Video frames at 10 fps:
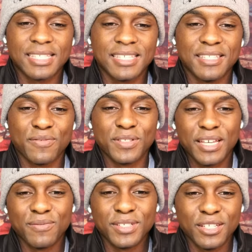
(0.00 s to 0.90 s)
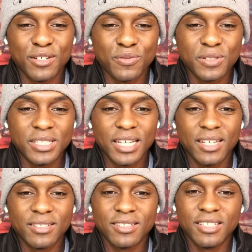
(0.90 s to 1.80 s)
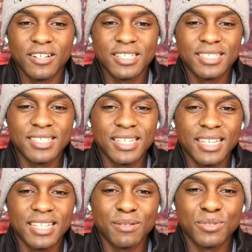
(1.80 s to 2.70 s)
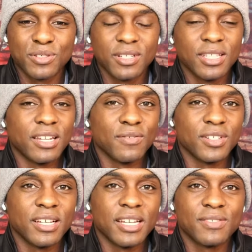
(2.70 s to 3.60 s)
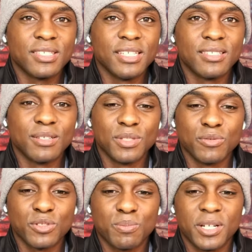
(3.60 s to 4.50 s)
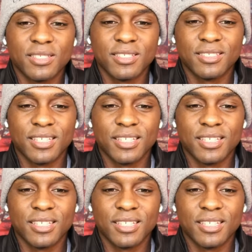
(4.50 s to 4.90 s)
enough of that video for now. So y'all can see, and I'm sure a lot of y'all have seen some of the responses.